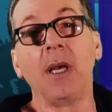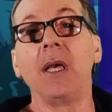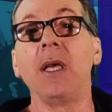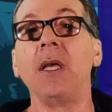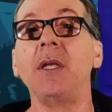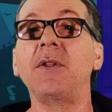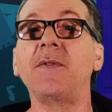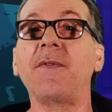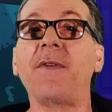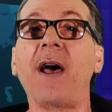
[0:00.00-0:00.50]

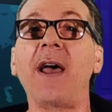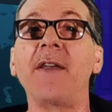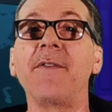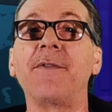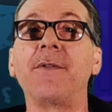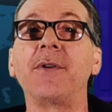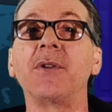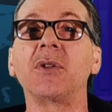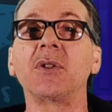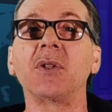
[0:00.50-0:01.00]
He's
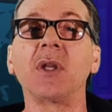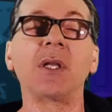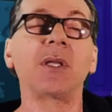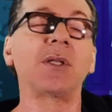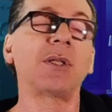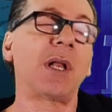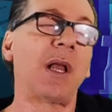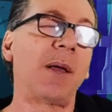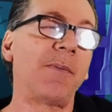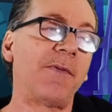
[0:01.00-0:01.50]

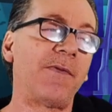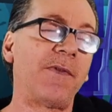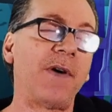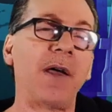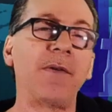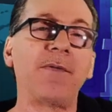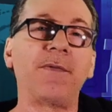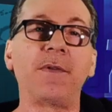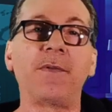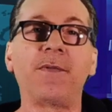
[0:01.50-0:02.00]
5'6" and I'm
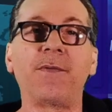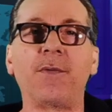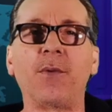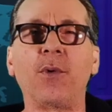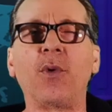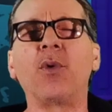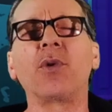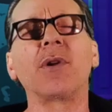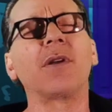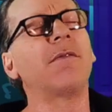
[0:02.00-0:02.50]

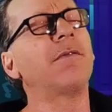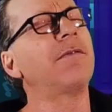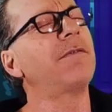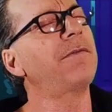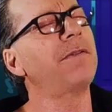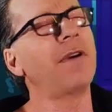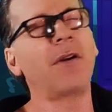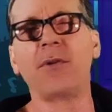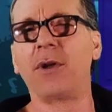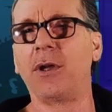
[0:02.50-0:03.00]
5'4" on a
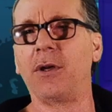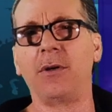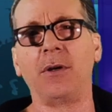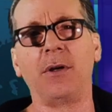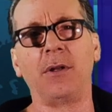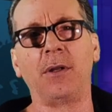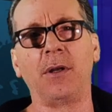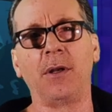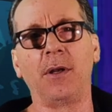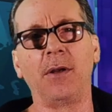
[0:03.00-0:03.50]

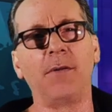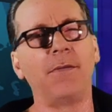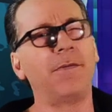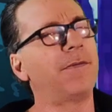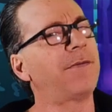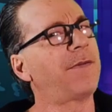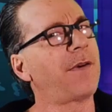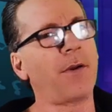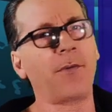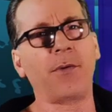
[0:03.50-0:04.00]

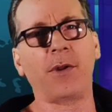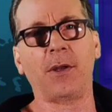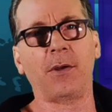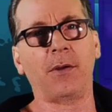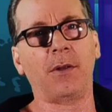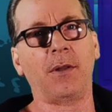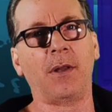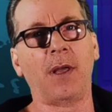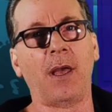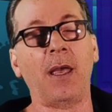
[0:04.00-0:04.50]
very
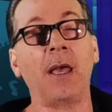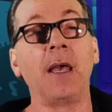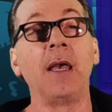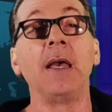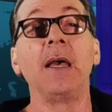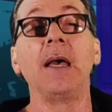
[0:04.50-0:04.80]
good day.